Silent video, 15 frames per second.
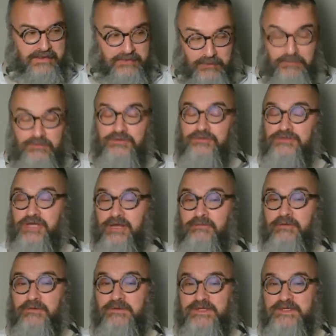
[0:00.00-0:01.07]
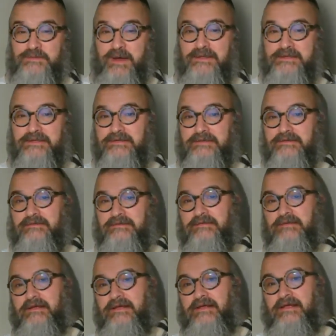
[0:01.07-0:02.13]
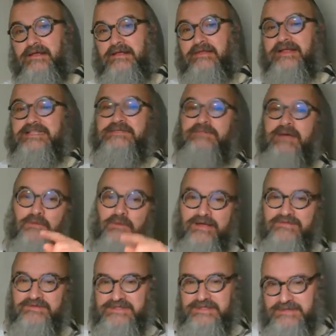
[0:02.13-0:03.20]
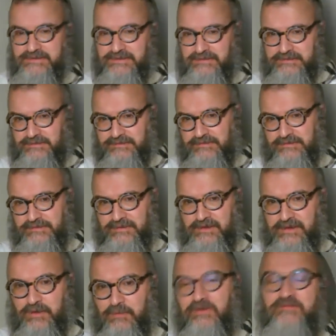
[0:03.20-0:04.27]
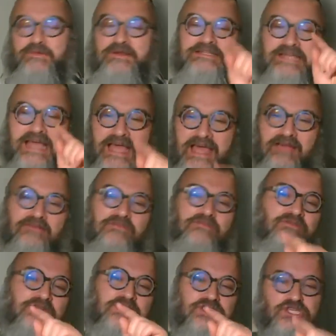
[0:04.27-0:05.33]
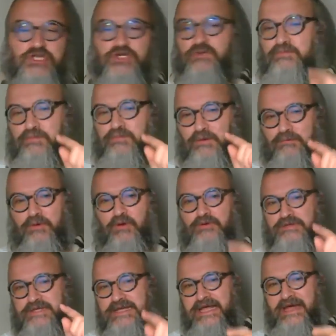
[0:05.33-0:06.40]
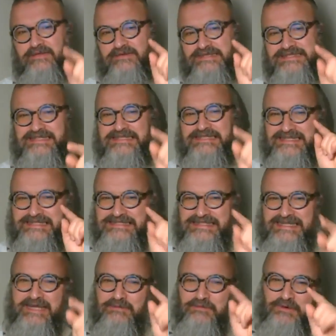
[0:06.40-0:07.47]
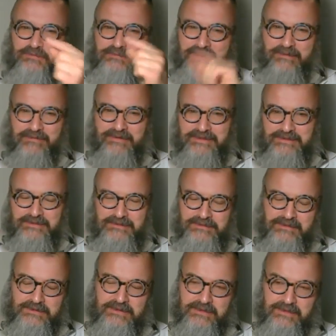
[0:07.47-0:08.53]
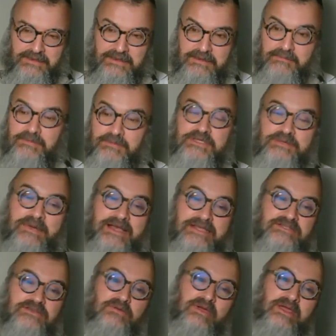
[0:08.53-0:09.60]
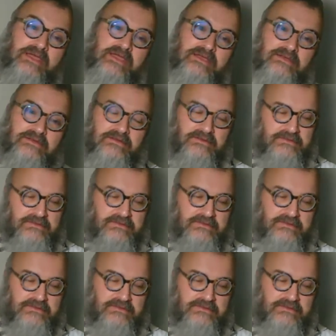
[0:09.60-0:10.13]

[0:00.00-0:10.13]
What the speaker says: And the old gentleman responded, "That's my wife's seat. We've been to every Super Bowl together since the day we were married, but she passed away."